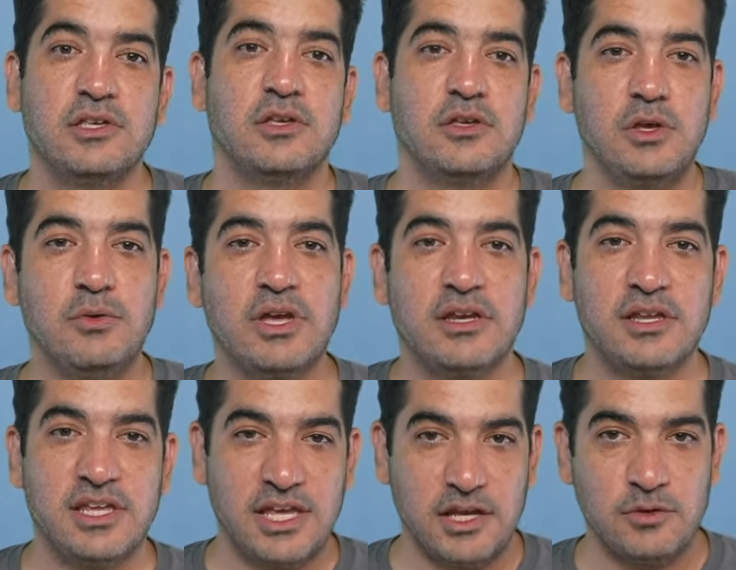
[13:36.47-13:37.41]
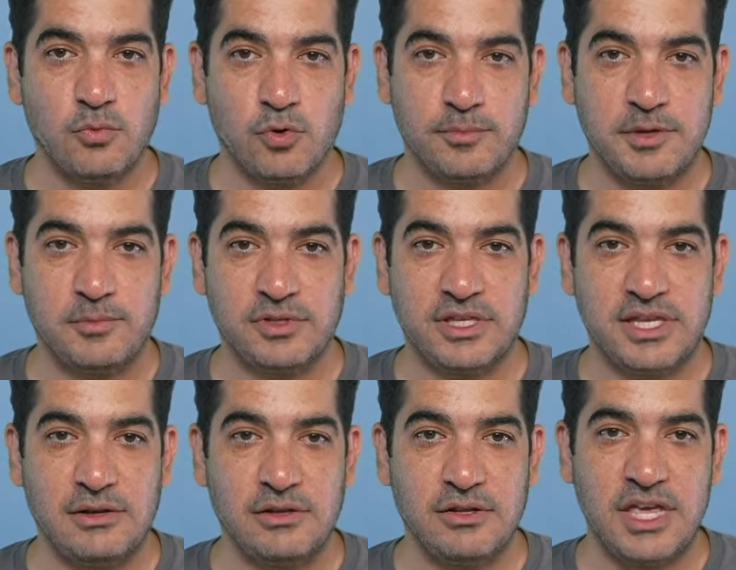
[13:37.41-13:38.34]
you can get more people to
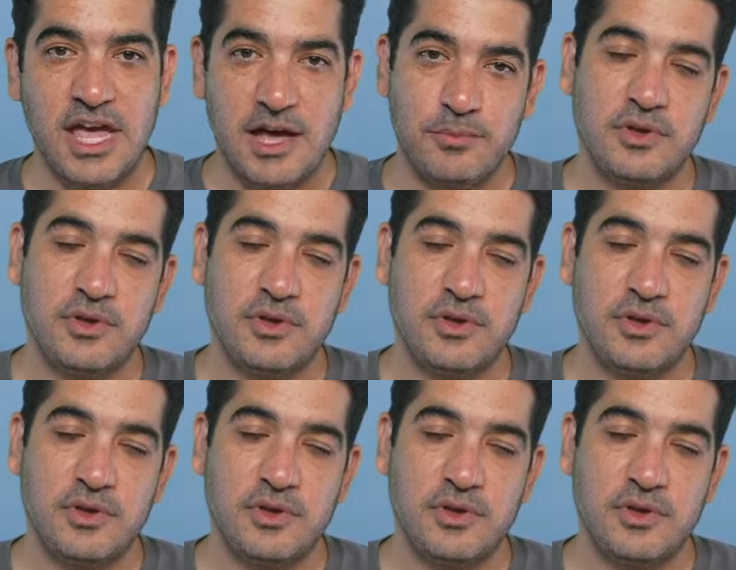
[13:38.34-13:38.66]
download the app.